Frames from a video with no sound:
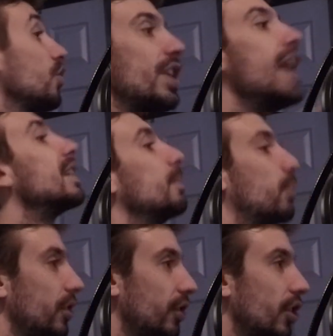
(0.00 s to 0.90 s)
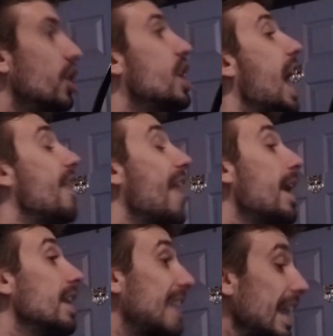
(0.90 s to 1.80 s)
and takes him prisoner. And
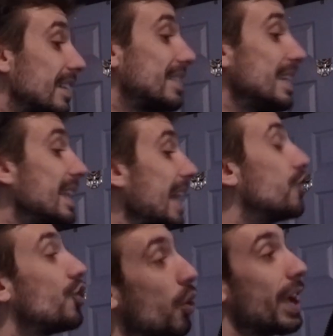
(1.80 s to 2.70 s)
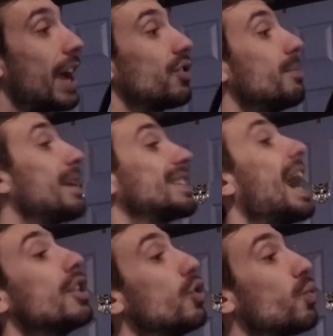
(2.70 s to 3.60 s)
that scene, that joke actually makes
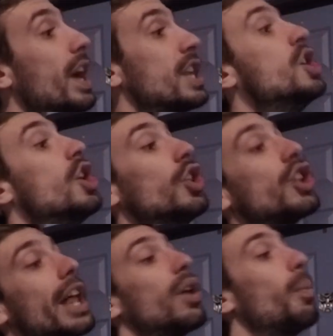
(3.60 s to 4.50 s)
Kylo Ren look like a